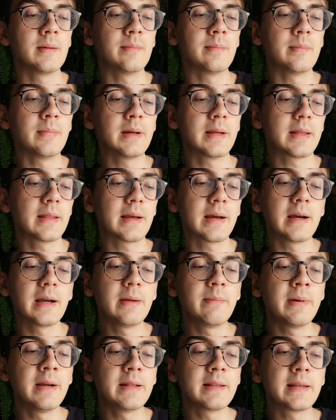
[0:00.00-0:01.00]
but
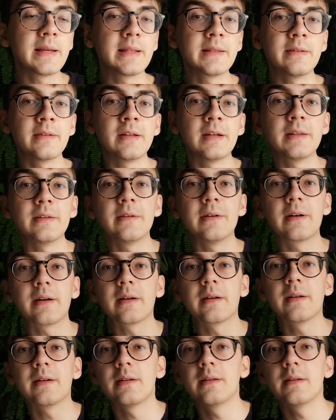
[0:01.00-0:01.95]
I might get another